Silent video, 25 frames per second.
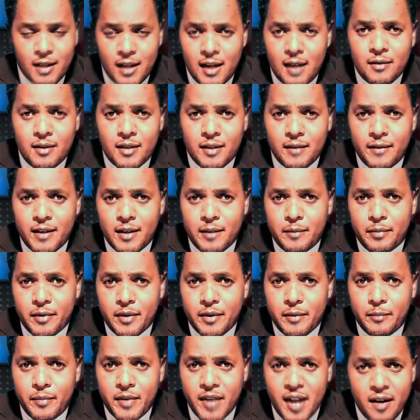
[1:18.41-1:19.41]
without even
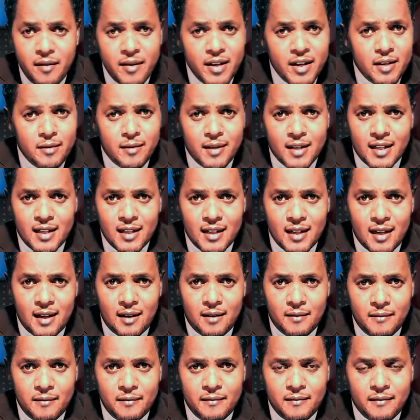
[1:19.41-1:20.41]
preparing
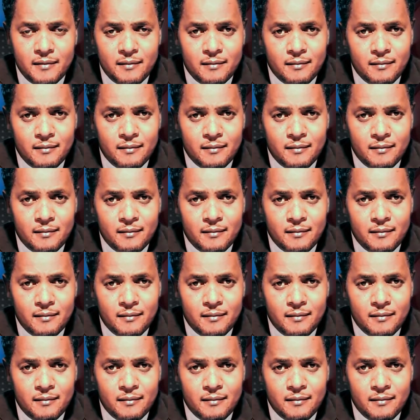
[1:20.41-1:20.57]
yourself.